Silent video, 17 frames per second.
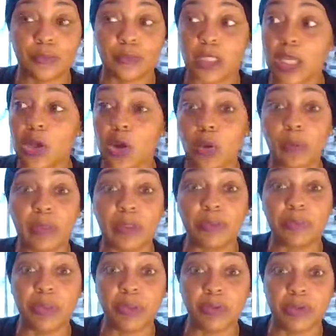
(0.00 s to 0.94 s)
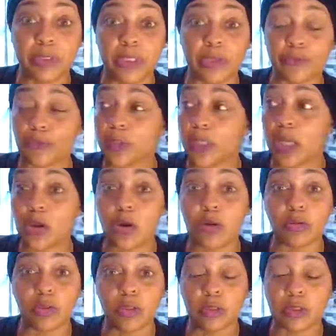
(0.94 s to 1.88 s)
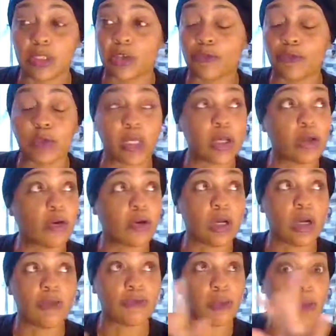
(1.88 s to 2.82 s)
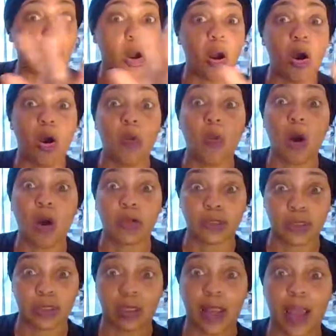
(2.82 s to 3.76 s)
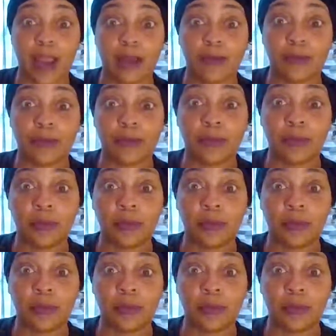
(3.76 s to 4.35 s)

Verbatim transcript: They're going to be built different. They're going to look different. They're going to come from all walks of life,